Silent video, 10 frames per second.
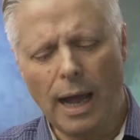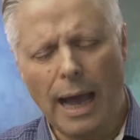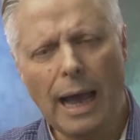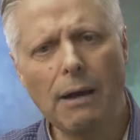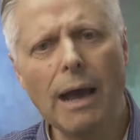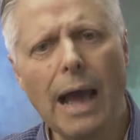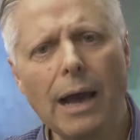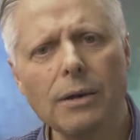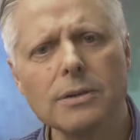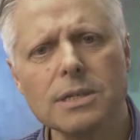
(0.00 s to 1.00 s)
how
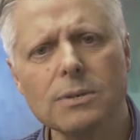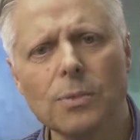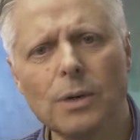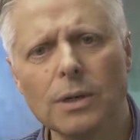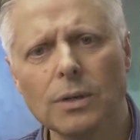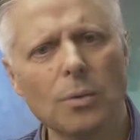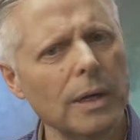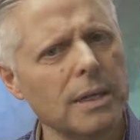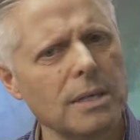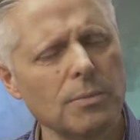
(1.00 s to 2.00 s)
does it work?
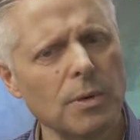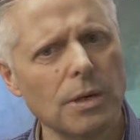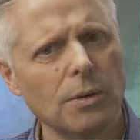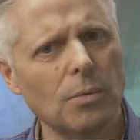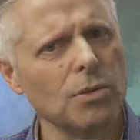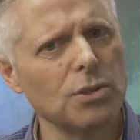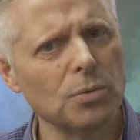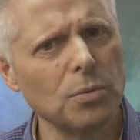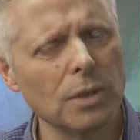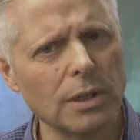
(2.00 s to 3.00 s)
Why does it work? What
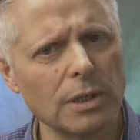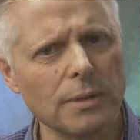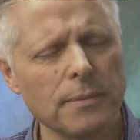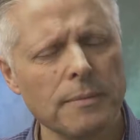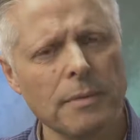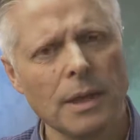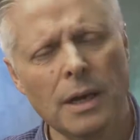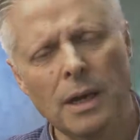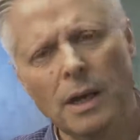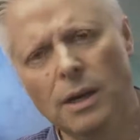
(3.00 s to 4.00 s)
should work?
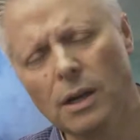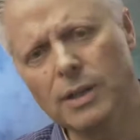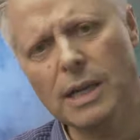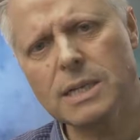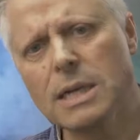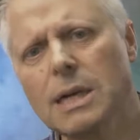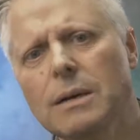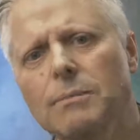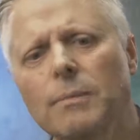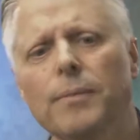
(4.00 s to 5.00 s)
And over that
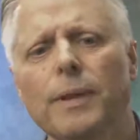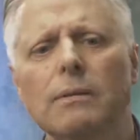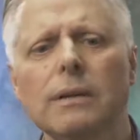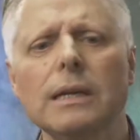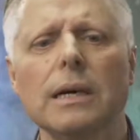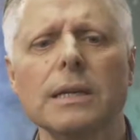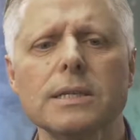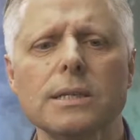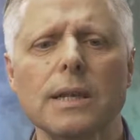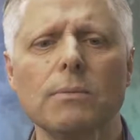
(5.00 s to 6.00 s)
time, I
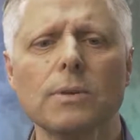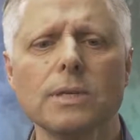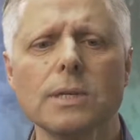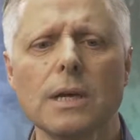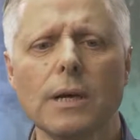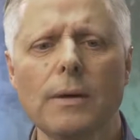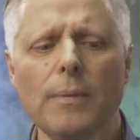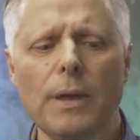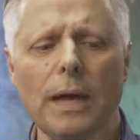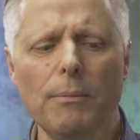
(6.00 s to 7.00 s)
realised that it was
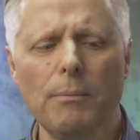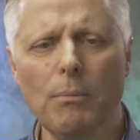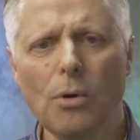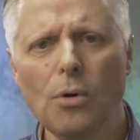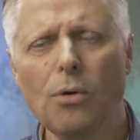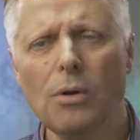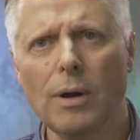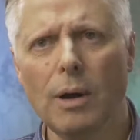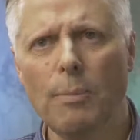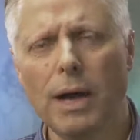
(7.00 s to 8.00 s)

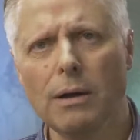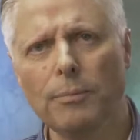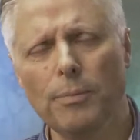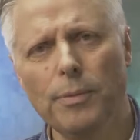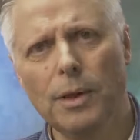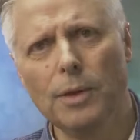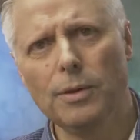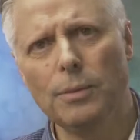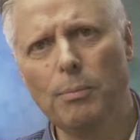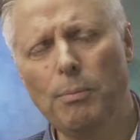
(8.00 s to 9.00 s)
more about
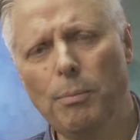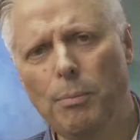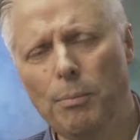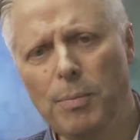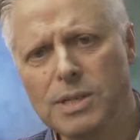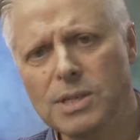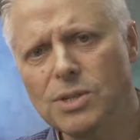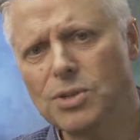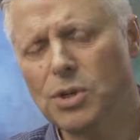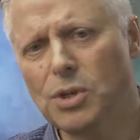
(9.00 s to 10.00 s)
the
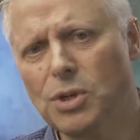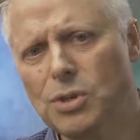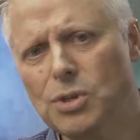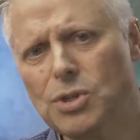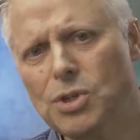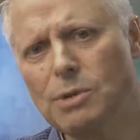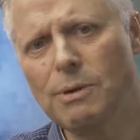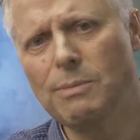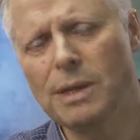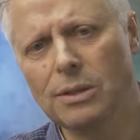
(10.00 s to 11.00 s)
business to
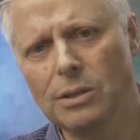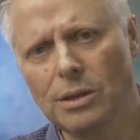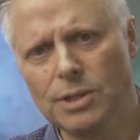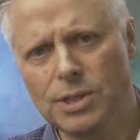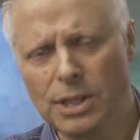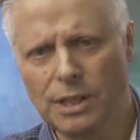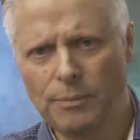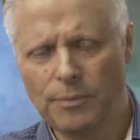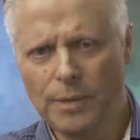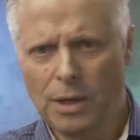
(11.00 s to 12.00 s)
consumer methodology